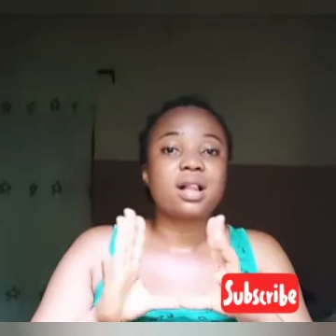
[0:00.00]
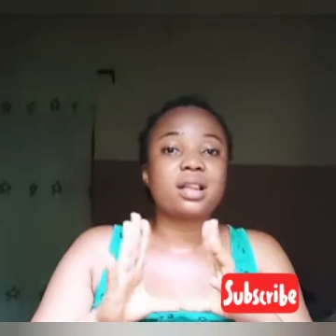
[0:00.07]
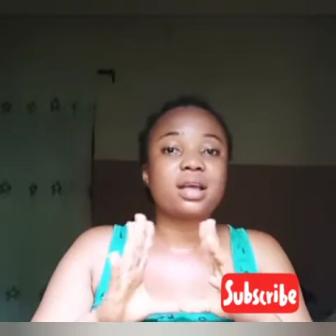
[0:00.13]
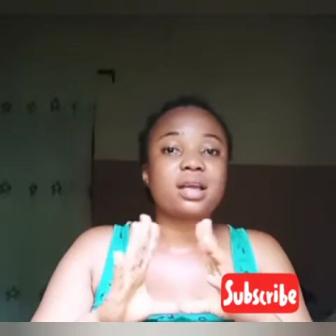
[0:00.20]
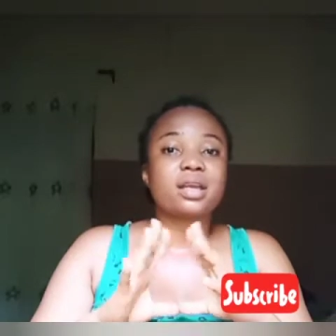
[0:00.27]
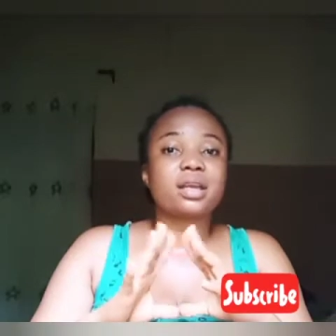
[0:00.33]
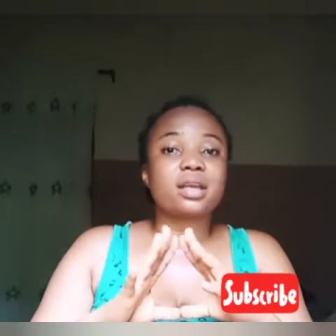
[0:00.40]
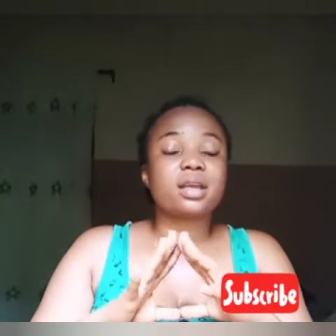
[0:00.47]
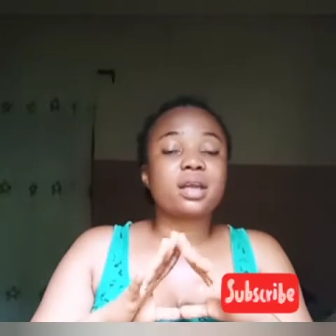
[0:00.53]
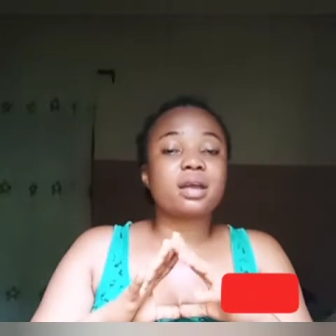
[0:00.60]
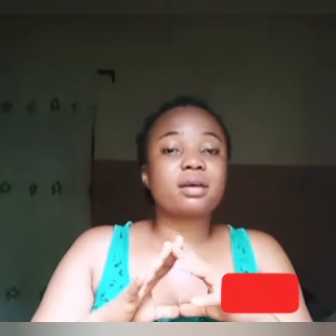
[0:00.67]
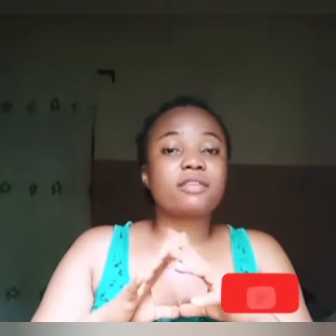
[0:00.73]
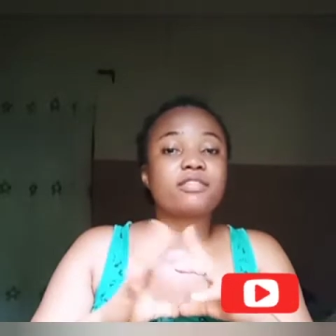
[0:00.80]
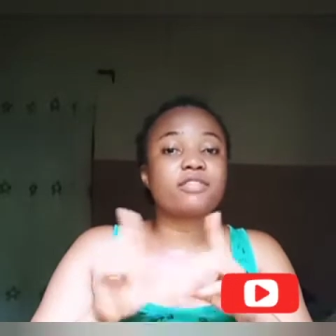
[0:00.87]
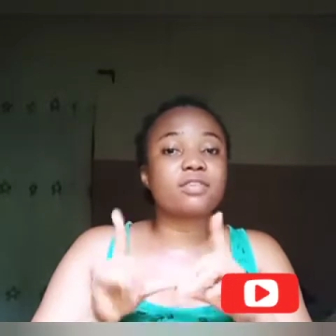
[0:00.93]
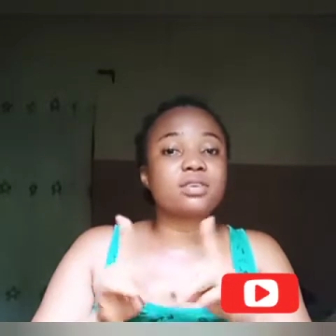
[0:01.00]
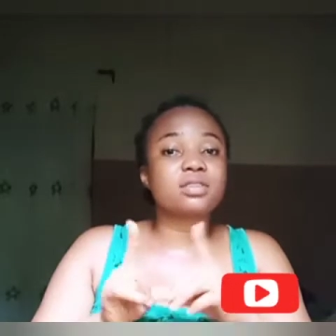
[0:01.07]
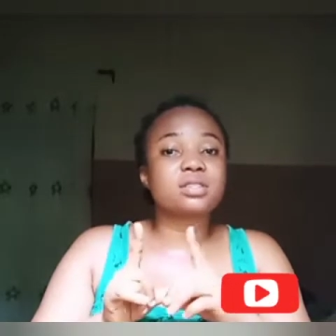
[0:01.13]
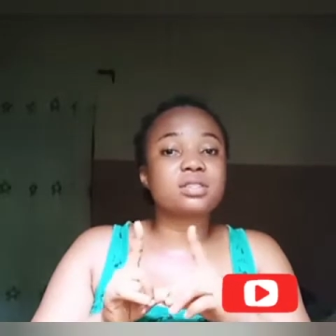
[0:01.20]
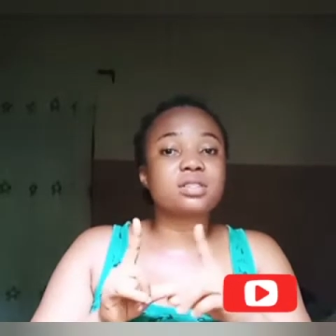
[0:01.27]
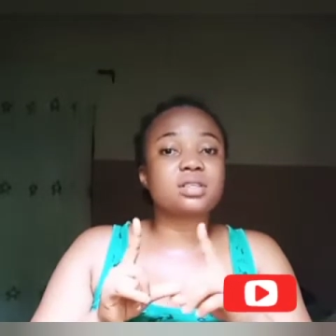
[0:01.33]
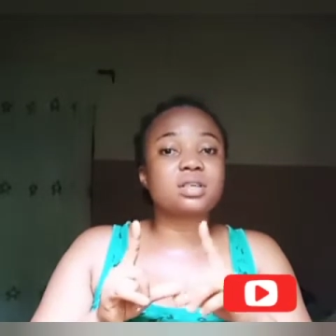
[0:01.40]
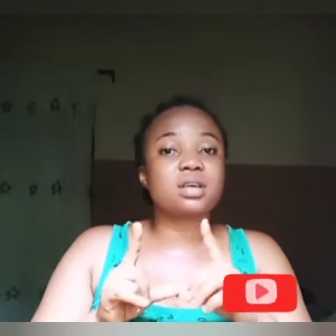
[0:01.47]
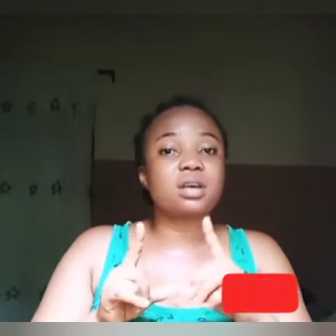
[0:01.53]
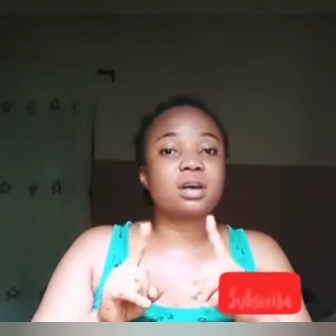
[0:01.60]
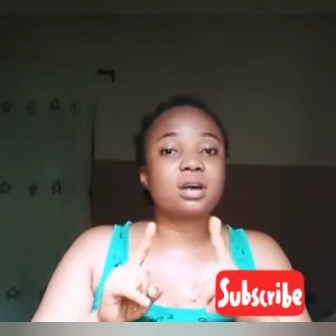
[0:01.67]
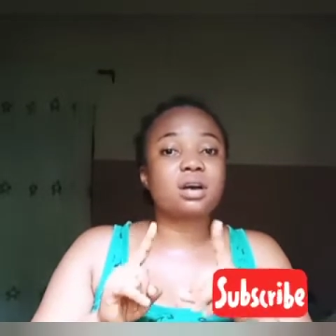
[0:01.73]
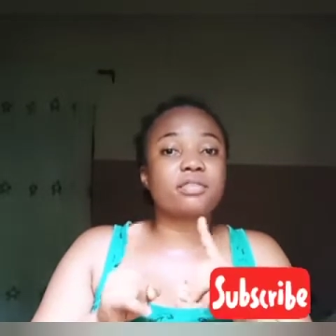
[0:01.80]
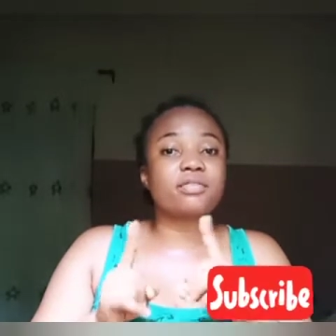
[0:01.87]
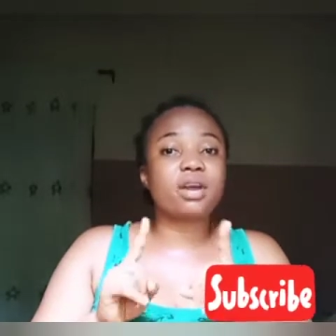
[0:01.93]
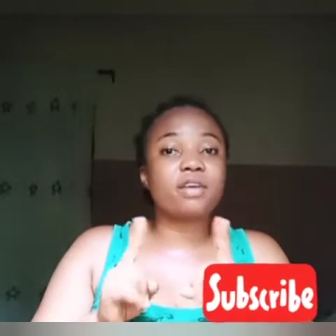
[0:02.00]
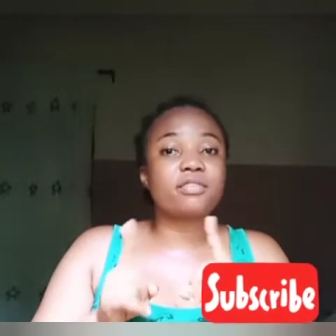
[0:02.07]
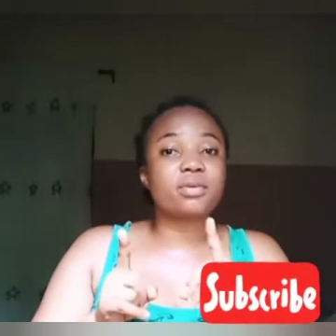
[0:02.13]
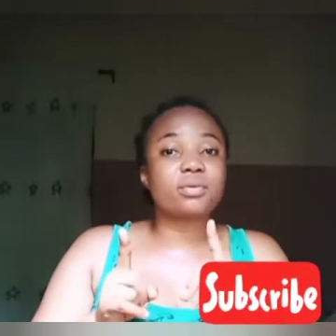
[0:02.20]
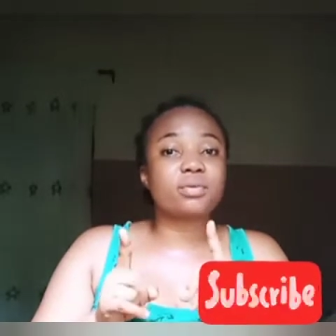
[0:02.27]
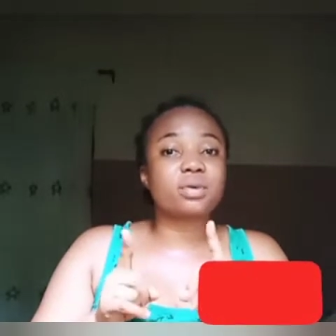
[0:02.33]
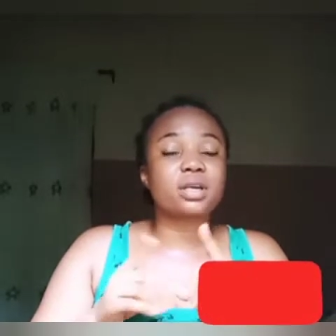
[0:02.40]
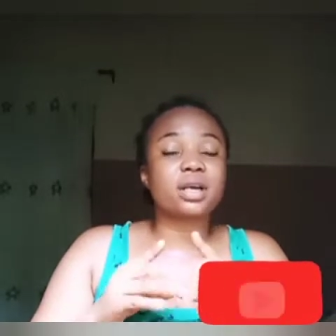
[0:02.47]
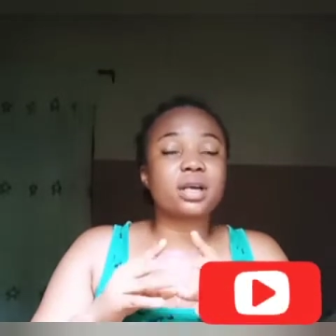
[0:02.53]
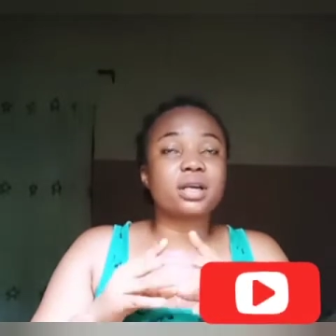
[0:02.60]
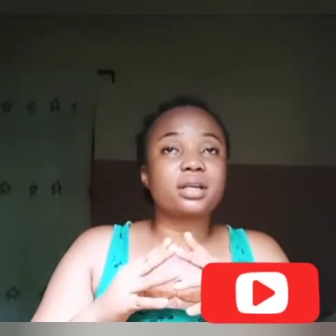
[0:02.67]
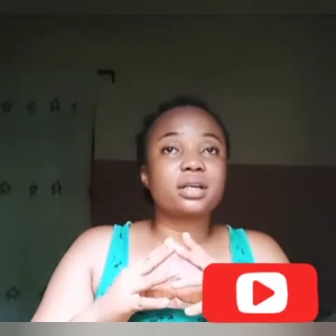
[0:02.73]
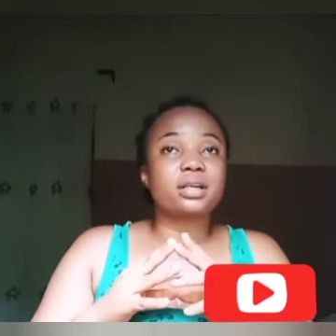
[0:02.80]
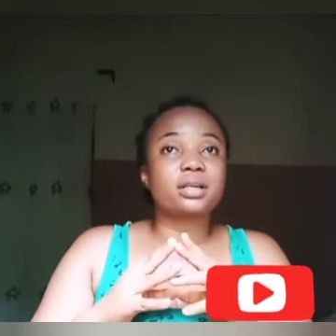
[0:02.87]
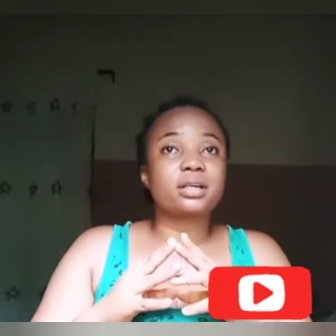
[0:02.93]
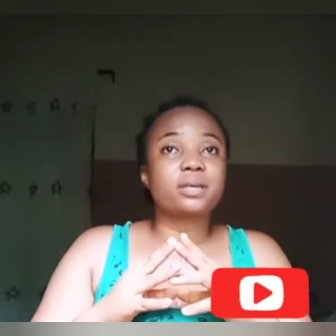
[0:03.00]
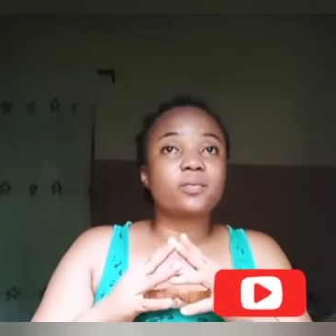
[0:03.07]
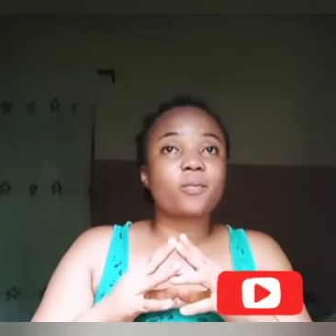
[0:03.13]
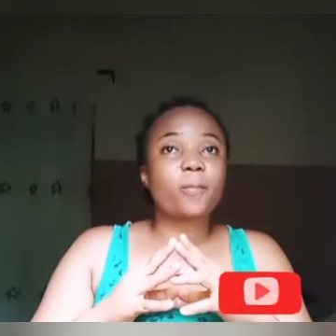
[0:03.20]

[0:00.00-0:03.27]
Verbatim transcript: Like, first of every week I,